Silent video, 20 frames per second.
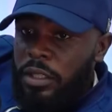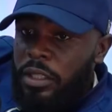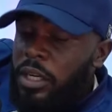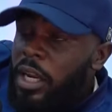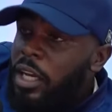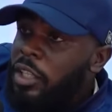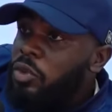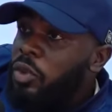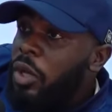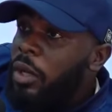The
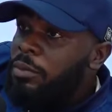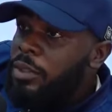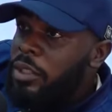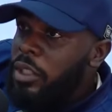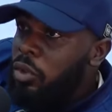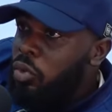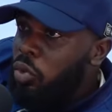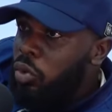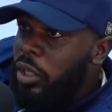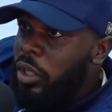next one, I'm
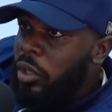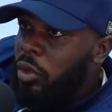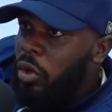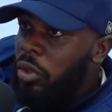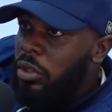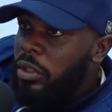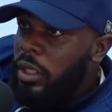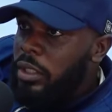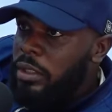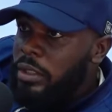seeing cooking
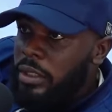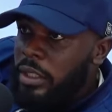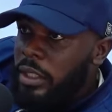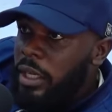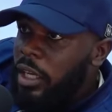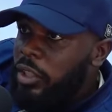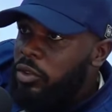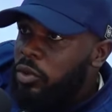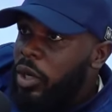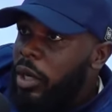content. Yep. The
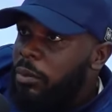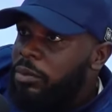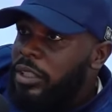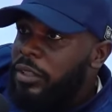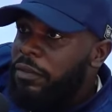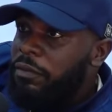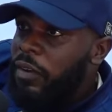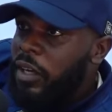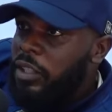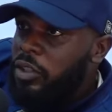next one, I'm
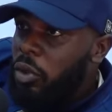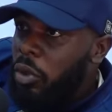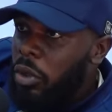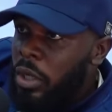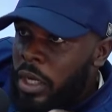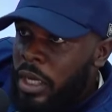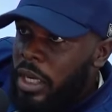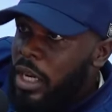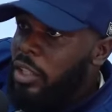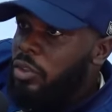seeing fashion.
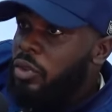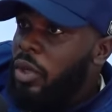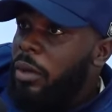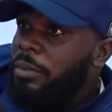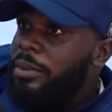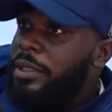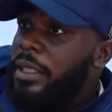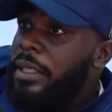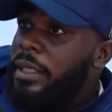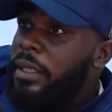Next one,
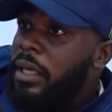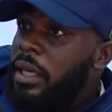I'm seeing... And the